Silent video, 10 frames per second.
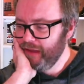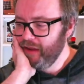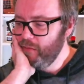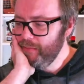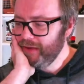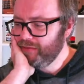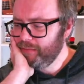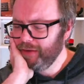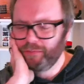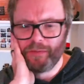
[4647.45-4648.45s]
It almost
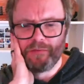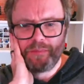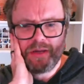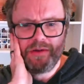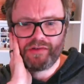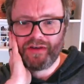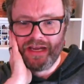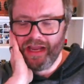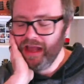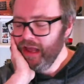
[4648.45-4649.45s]
reminds me of
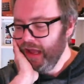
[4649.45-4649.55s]
poetry.